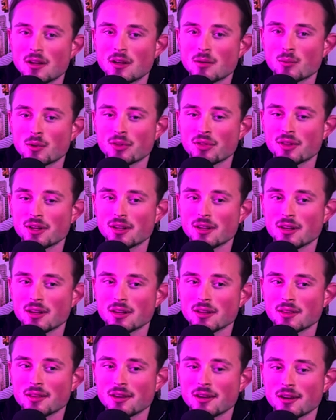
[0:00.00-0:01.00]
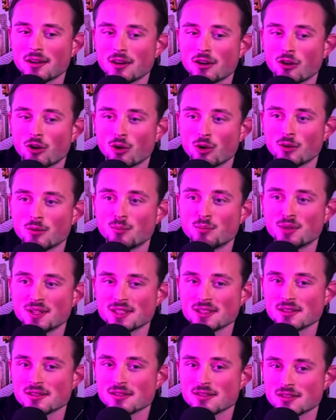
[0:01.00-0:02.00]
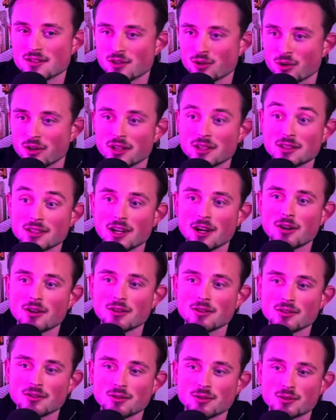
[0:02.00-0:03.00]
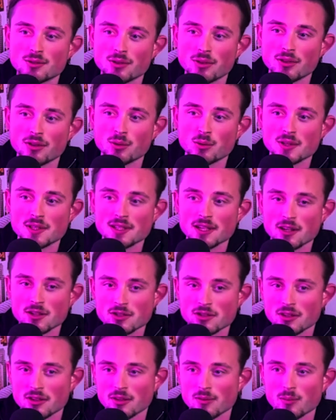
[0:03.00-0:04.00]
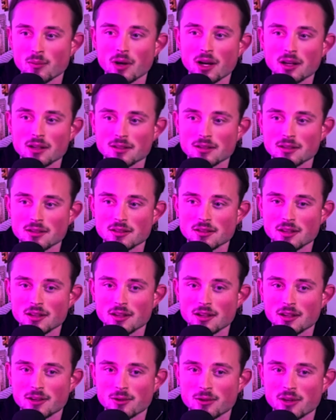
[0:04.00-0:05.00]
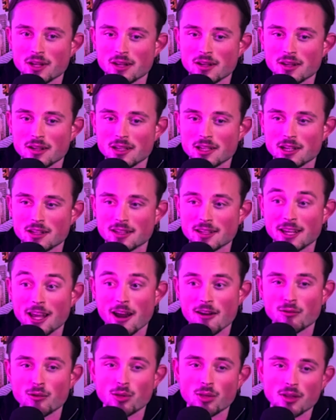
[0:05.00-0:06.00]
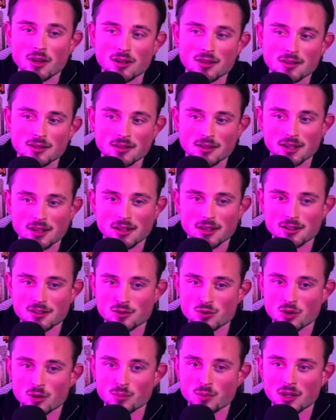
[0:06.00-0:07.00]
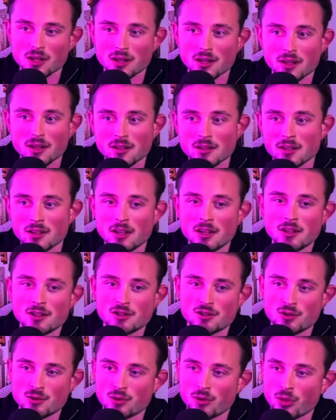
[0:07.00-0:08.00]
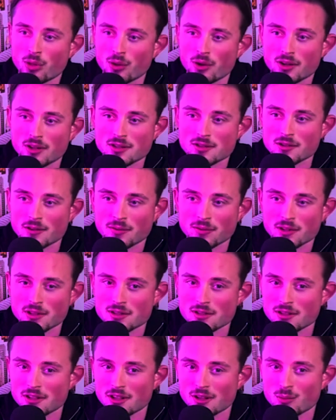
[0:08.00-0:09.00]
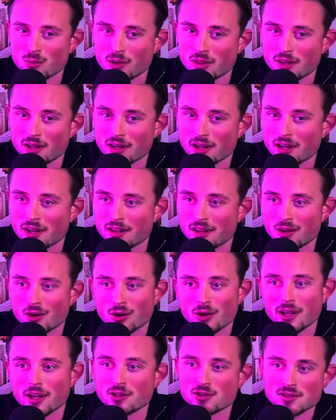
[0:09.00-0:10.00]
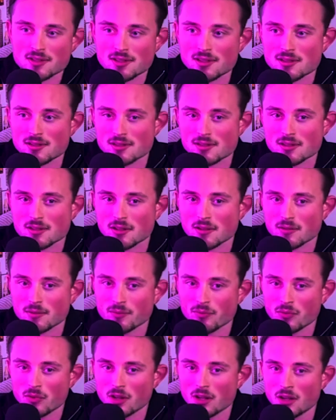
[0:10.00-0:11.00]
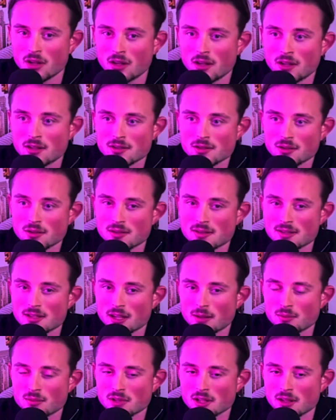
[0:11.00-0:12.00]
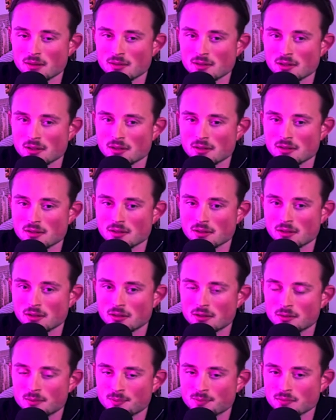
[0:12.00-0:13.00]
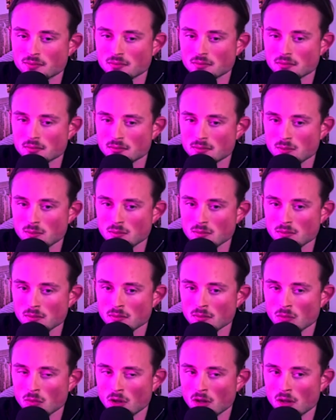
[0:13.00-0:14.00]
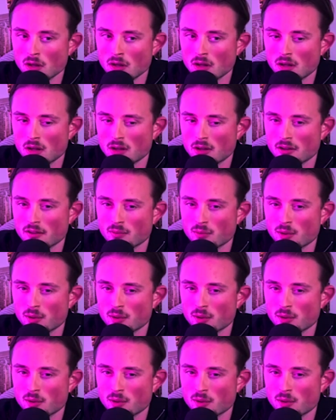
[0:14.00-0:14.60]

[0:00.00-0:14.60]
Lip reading: but then like their whole business is going down due to the recession in the market, and now they're like cutting everything. They're like dropping like 2/3 of their team, and they're cutting all agencies and stuff. So it's sometimes also, a lot of